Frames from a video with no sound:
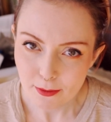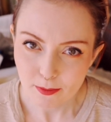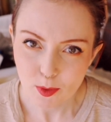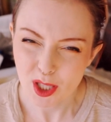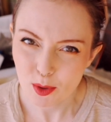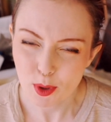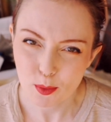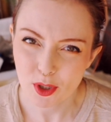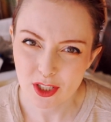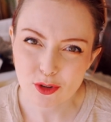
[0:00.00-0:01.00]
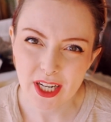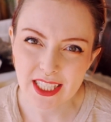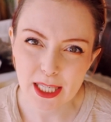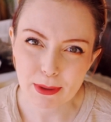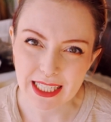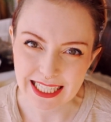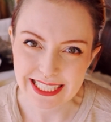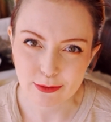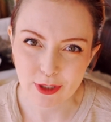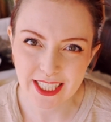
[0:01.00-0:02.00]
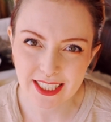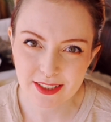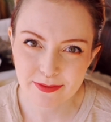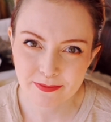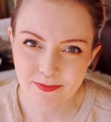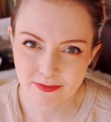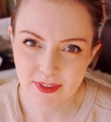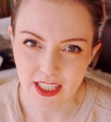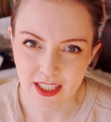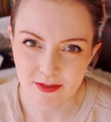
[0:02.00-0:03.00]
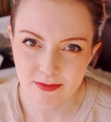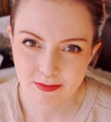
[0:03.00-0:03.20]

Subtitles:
we wanna try and keep it clean, right? Yeah.